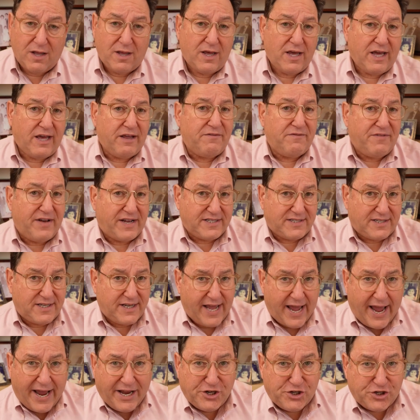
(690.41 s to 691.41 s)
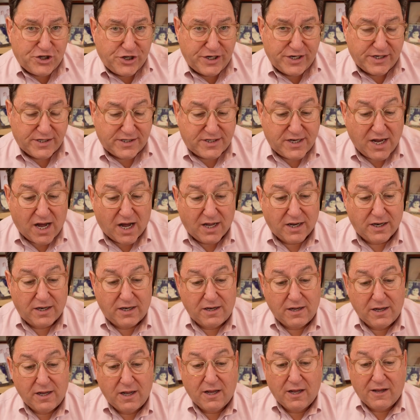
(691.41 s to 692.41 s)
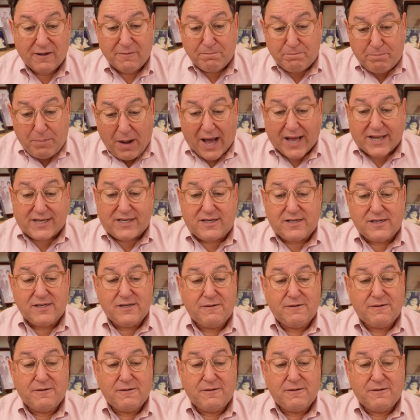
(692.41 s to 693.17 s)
investigation is done. But